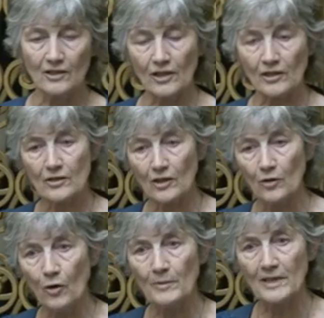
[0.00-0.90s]
turned a
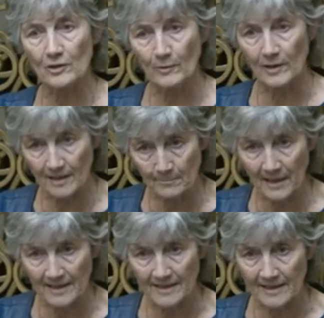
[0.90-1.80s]
home into a
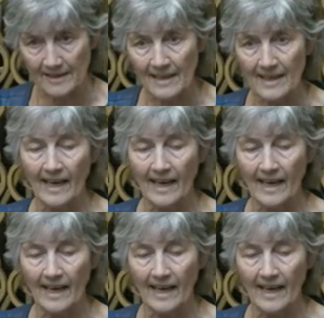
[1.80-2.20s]
commodity,